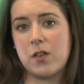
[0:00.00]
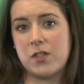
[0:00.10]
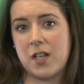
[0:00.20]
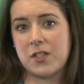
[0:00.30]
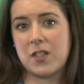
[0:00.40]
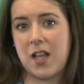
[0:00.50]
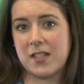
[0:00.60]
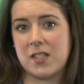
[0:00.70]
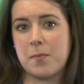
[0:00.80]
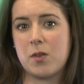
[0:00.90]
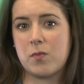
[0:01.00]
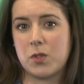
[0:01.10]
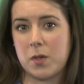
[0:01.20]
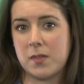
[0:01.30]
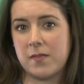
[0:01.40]
odontoclastic
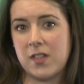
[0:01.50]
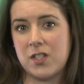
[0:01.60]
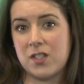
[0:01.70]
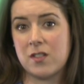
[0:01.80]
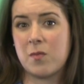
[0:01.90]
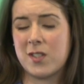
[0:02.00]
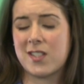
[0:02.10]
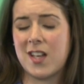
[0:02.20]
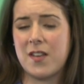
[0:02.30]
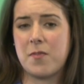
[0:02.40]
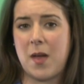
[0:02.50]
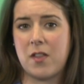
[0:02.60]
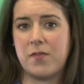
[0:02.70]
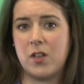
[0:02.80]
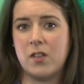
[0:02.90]
resorptive lesions, which is kind of a
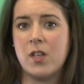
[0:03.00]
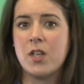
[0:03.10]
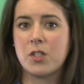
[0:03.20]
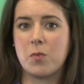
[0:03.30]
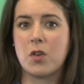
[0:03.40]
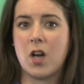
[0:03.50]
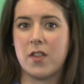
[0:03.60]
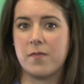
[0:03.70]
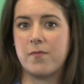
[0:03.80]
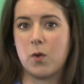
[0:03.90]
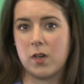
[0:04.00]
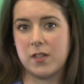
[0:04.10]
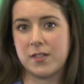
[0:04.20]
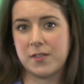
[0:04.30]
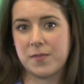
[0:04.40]
mouthful, so we'll call them
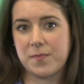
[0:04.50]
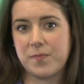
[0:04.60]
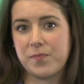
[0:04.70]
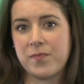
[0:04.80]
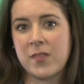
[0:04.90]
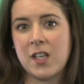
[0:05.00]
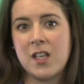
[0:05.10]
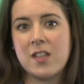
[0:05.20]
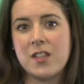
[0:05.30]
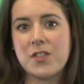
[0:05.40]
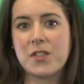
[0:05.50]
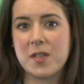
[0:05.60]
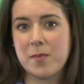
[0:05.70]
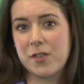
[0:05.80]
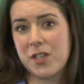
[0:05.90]
phorals. These are
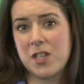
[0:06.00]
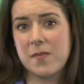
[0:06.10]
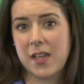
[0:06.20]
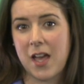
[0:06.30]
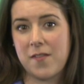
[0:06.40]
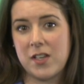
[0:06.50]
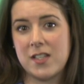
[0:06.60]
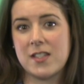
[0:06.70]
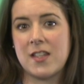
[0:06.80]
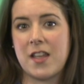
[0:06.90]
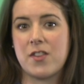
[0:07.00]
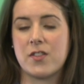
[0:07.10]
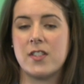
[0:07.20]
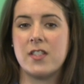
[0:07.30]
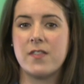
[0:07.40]
similar to human cavities in that
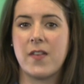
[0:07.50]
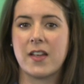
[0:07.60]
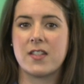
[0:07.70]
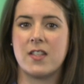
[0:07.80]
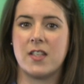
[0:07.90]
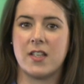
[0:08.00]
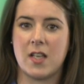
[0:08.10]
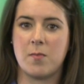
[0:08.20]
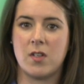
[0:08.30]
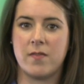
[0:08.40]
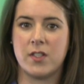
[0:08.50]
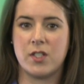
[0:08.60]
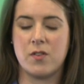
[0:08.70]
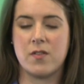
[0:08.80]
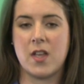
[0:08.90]
there's a defect in the enamel of the
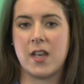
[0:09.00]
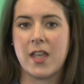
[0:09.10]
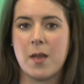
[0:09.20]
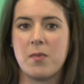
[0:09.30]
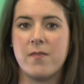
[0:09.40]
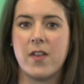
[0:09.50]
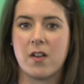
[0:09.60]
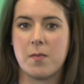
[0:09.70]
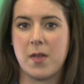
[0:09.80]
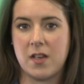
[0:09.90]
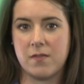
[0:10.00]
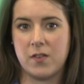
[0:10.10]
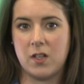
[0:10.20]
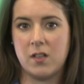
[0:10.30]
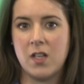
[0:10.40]
tooth and it can be very
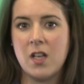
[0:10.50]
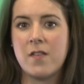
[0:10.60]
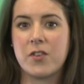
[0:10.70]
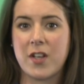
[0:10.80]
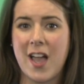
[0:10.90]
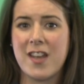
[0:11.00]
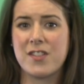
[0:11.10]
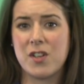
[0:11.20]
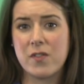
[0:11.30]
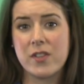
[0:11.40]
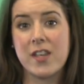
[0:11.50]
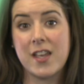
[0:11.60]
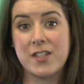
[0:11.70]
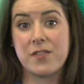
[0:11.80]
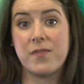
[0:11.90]
painful. If your cat is over the
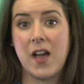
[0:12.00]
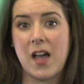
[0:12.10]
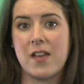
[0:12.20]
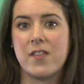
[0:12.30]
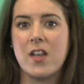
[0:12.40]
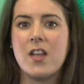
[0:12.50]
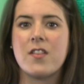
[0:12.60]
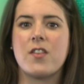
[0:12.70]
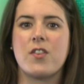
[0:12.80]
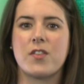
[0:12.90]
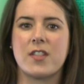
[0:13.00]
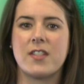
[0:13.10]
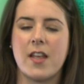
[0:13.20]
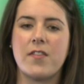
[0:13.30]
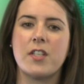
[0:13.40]
age of 5, then there's a
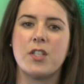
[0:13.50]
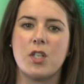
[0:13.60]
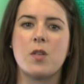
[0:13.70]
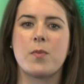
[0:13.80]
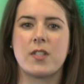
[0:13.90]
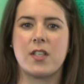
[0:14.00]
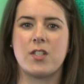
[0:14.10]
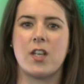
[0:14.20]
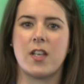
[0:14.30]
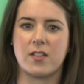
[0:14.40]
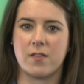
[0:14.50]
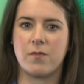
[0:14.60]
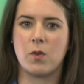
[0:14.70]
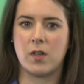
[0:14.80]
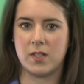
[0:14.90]
72% chance a
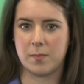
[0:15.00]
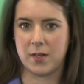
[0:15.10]
phoral is